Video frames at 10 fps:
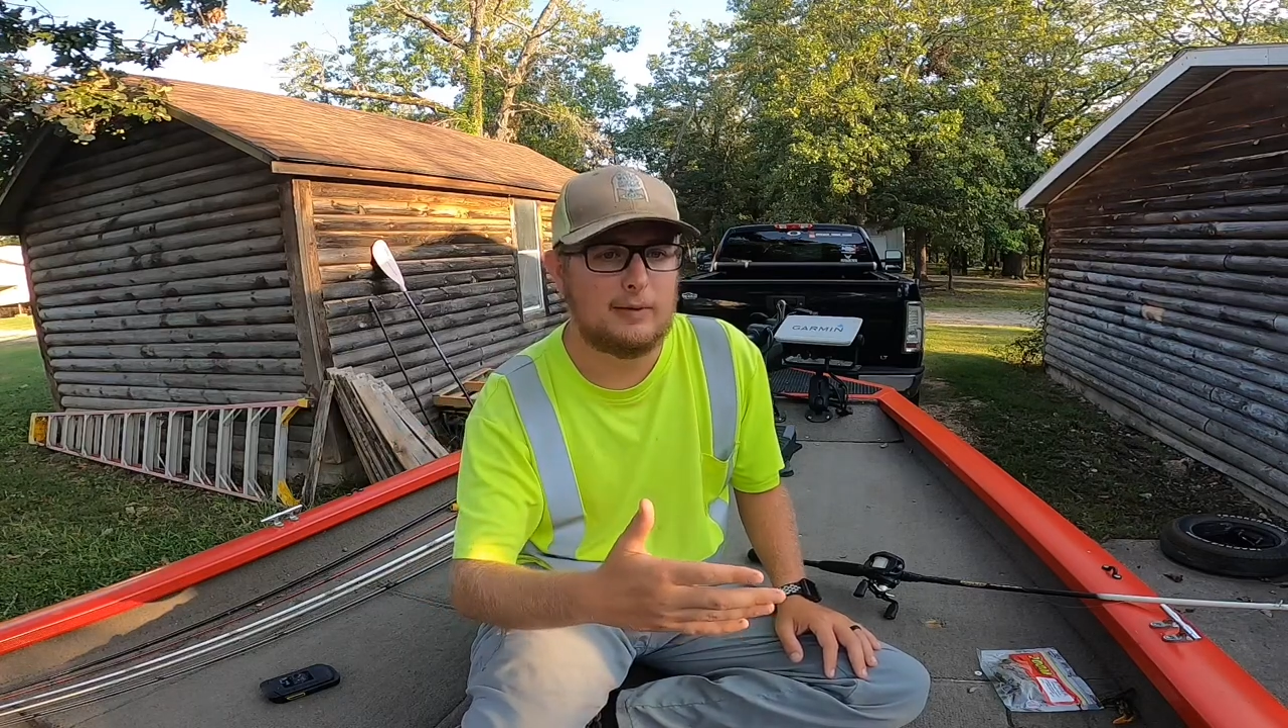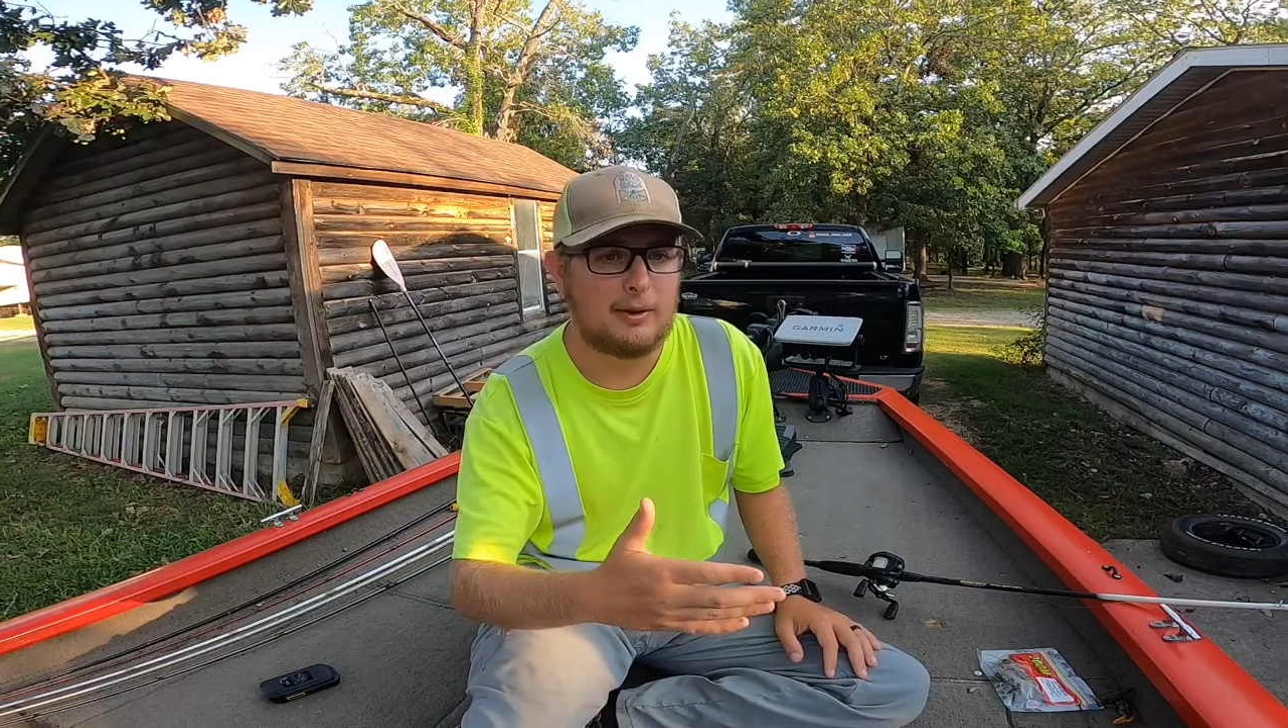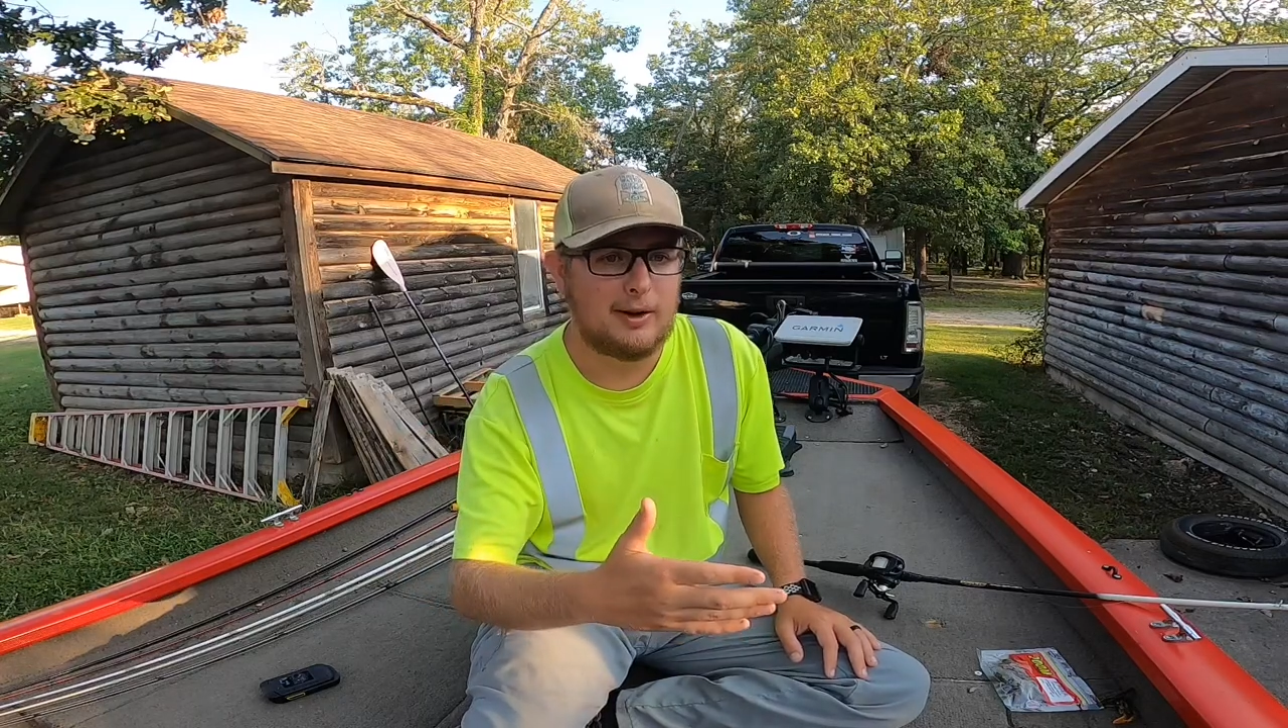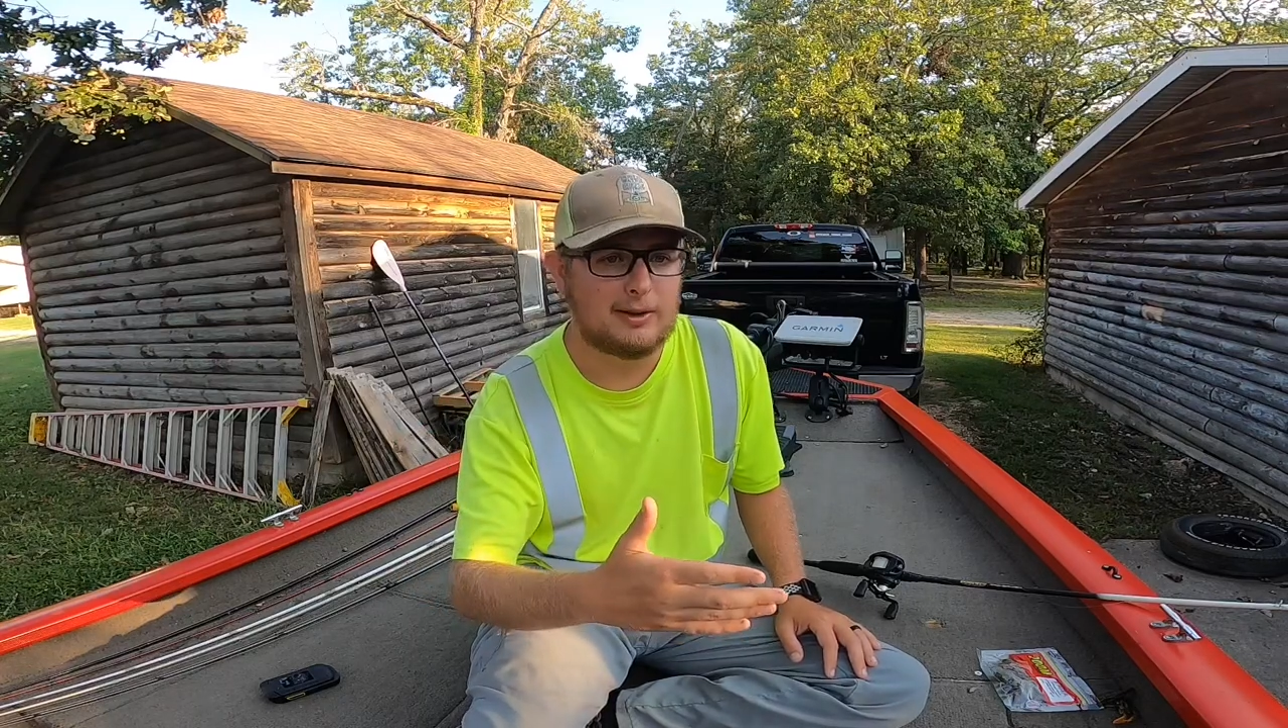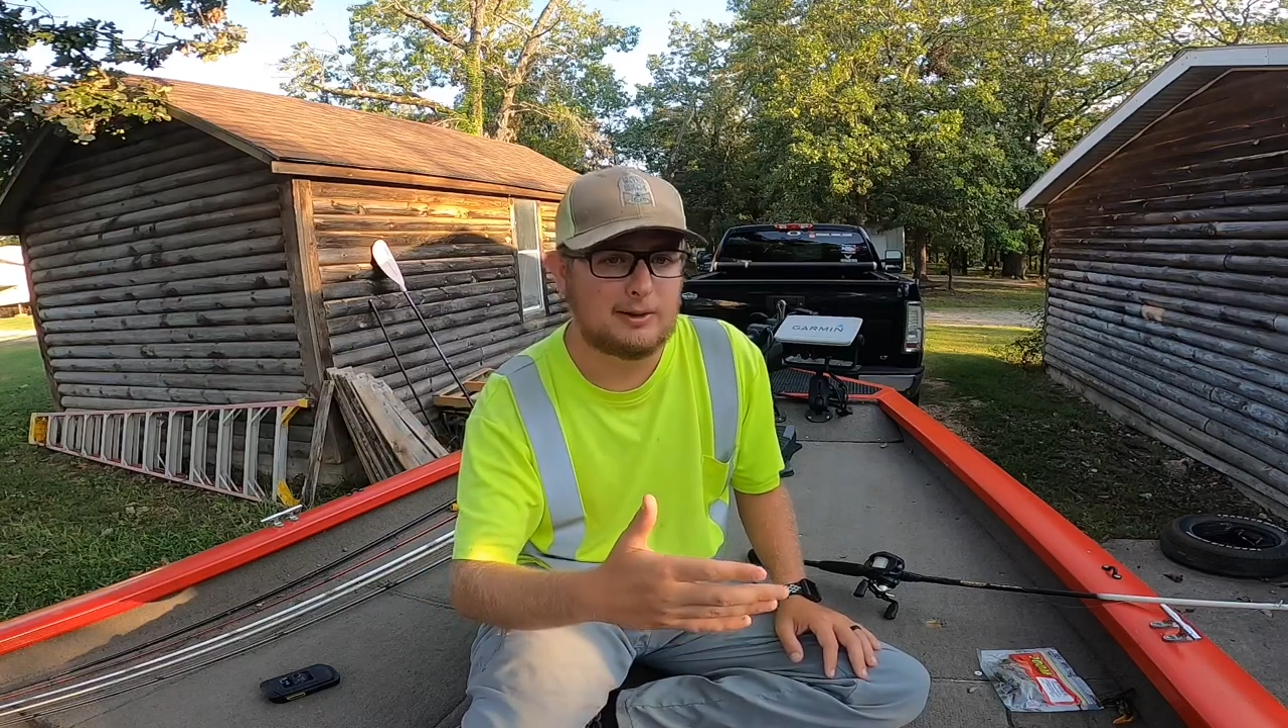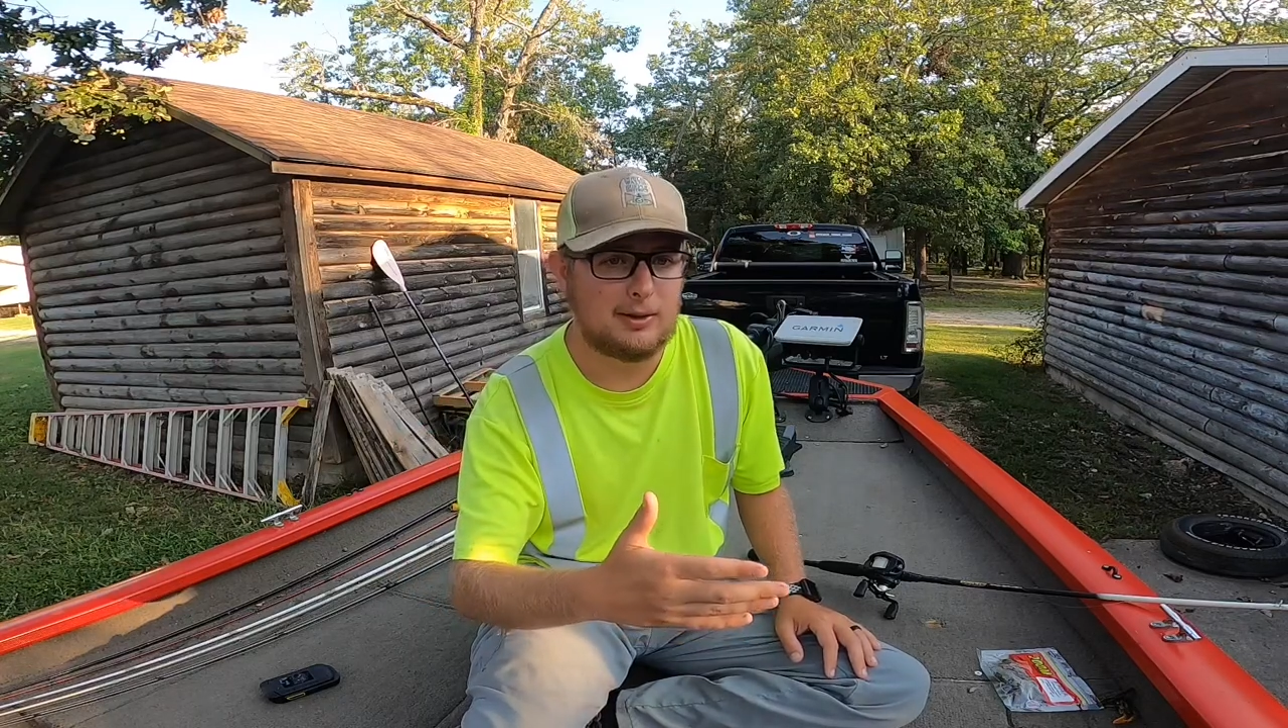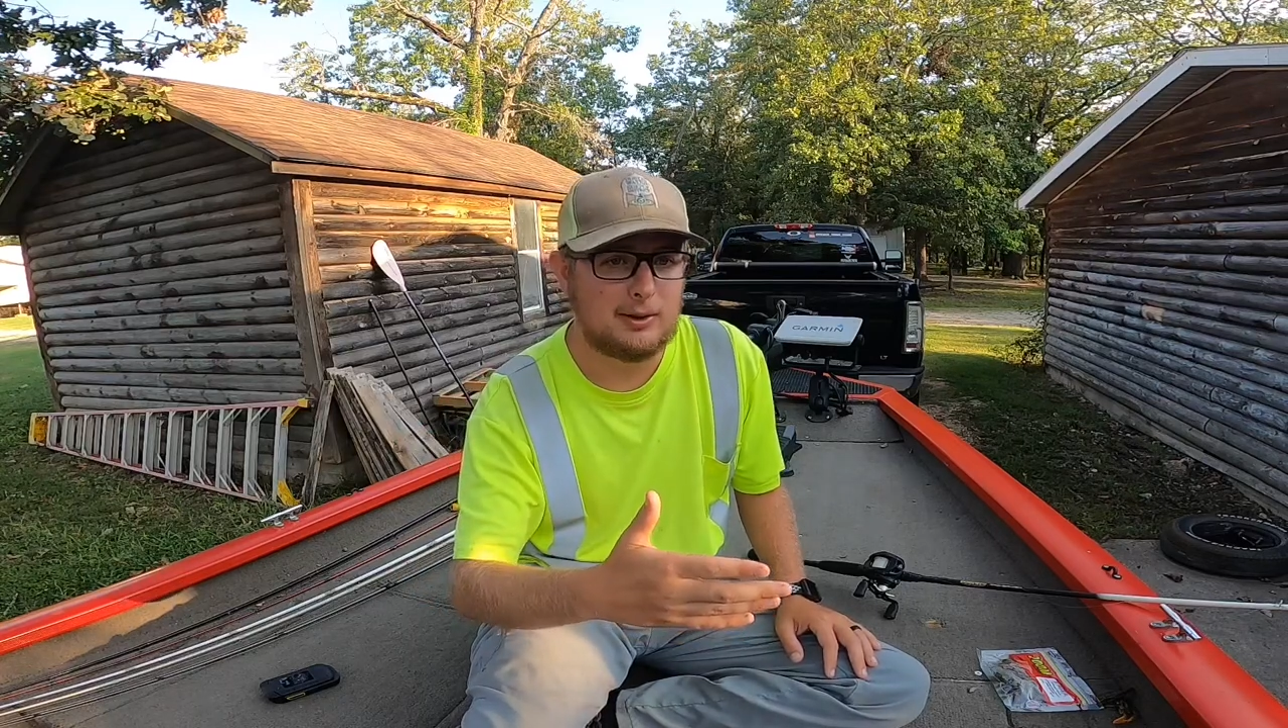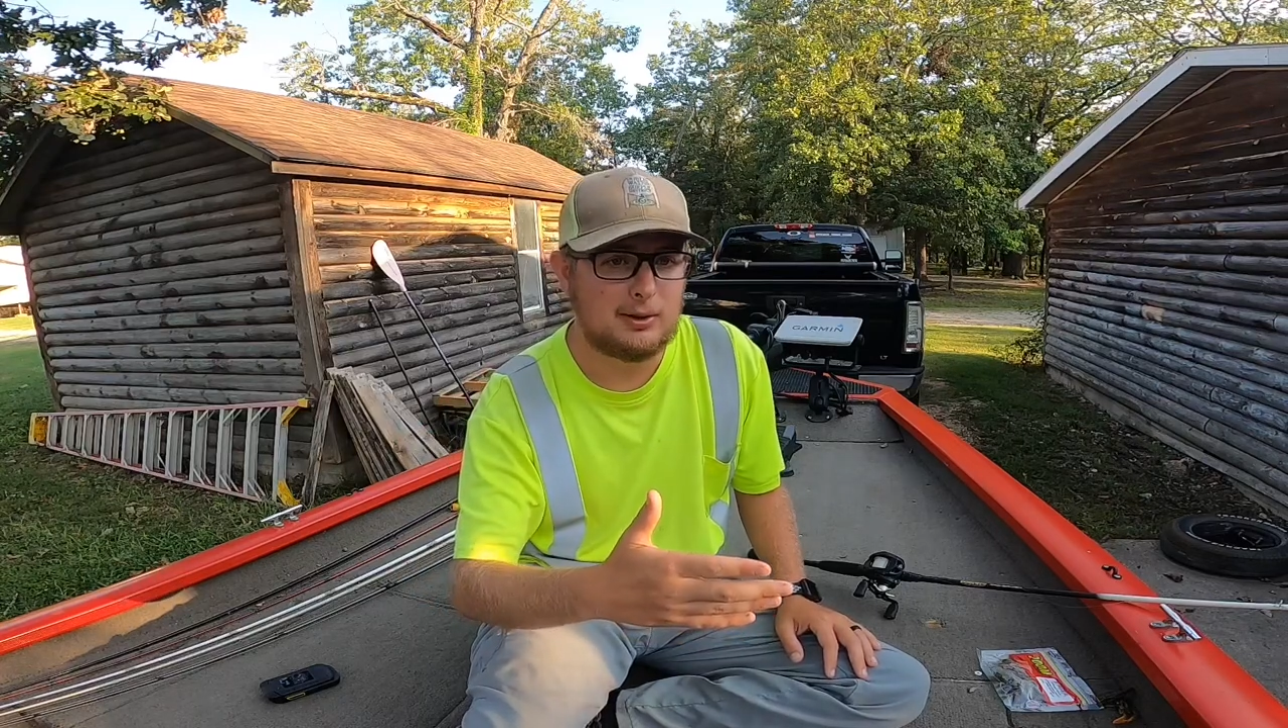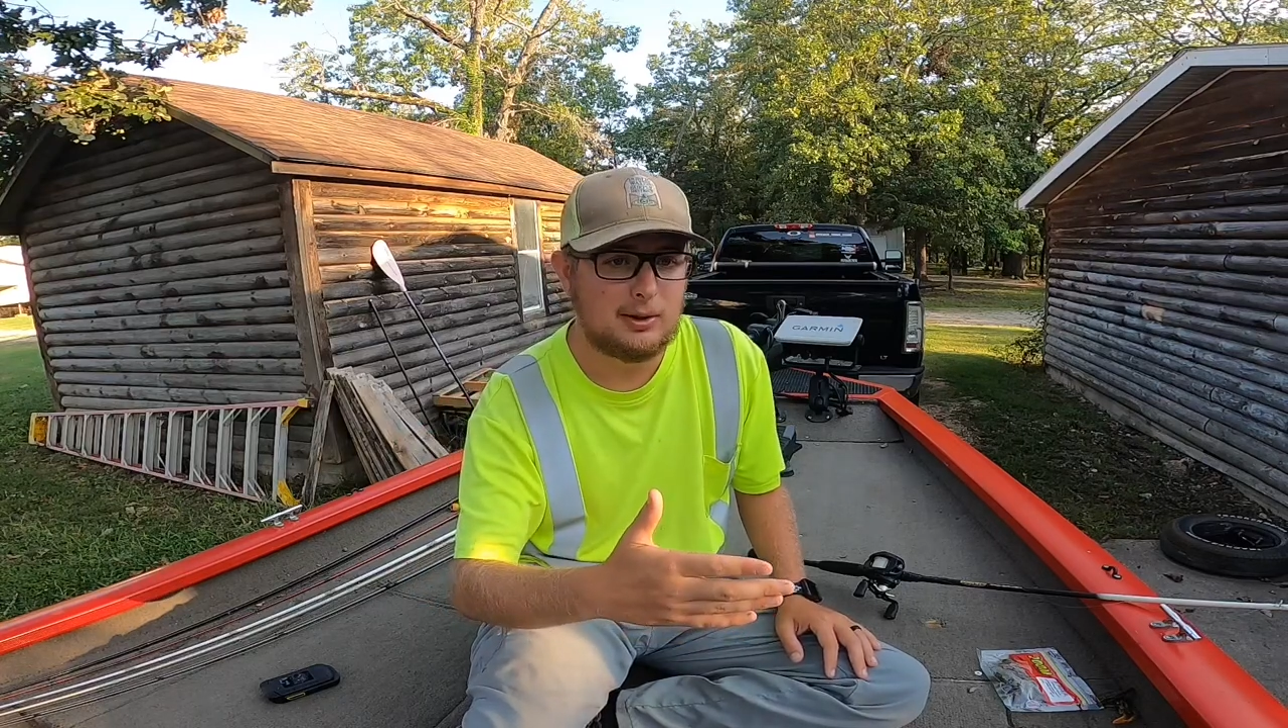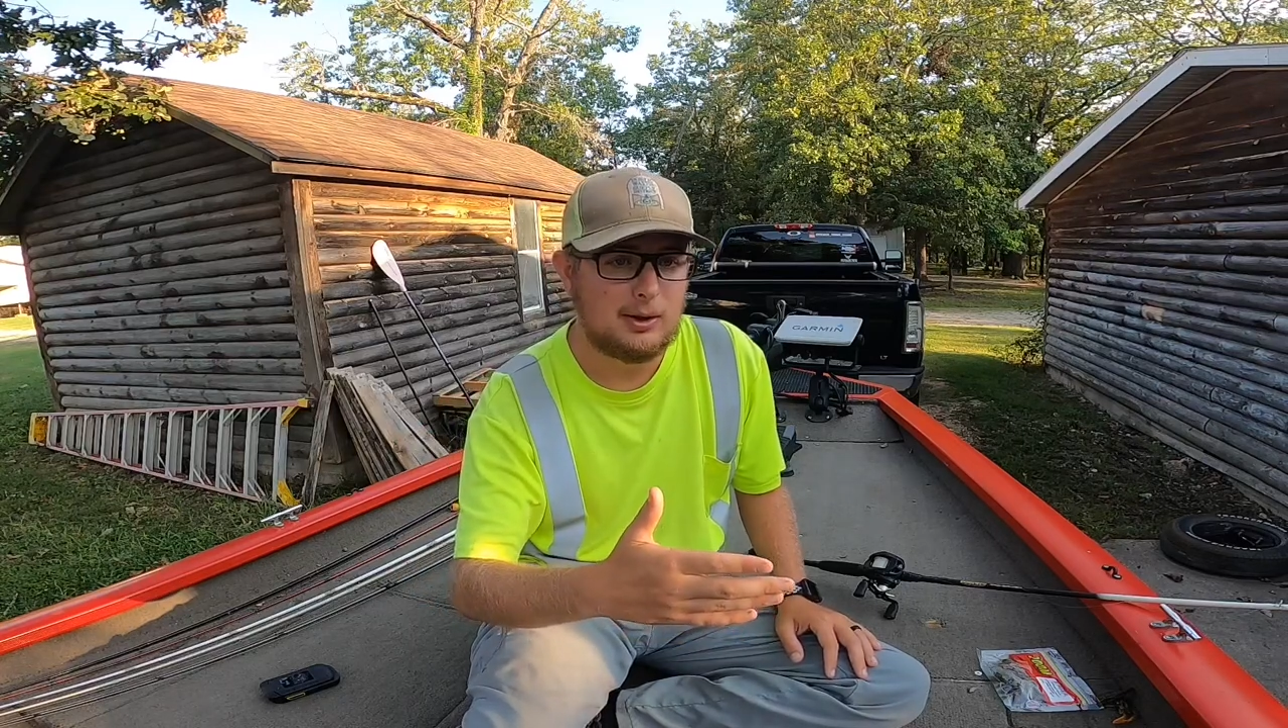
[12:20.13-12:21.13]
of the grass
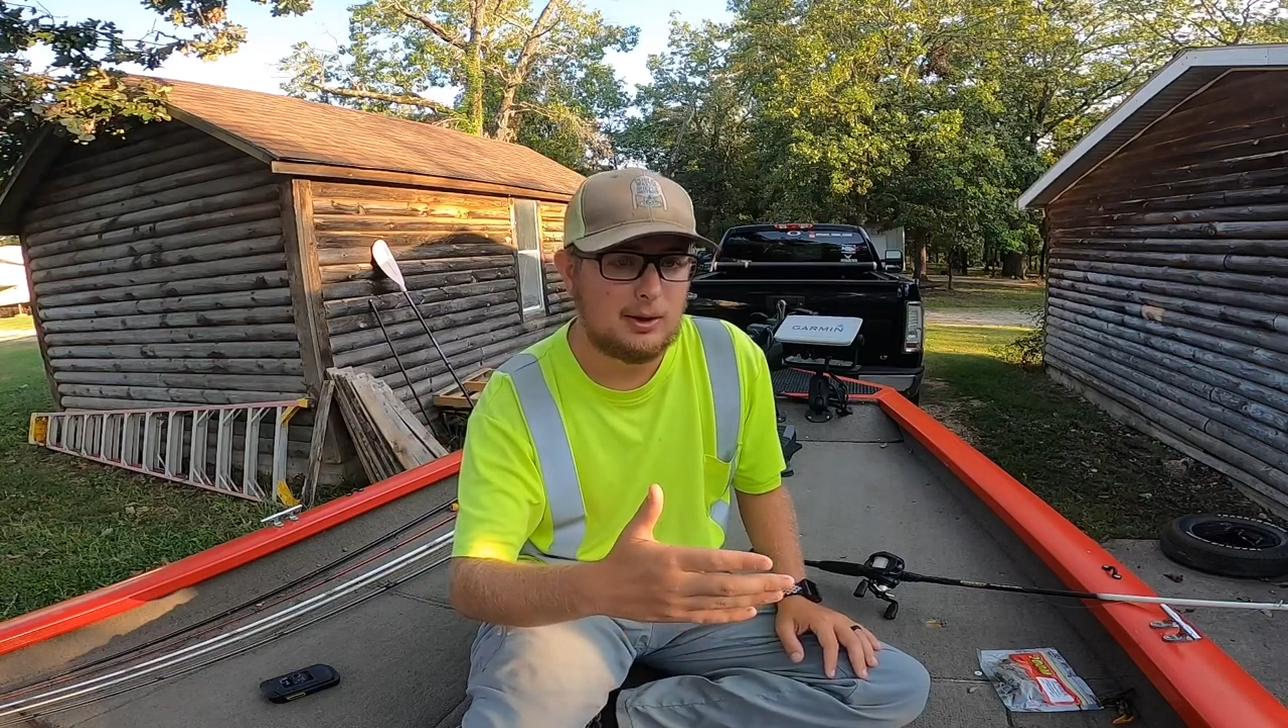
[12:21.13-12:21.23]
line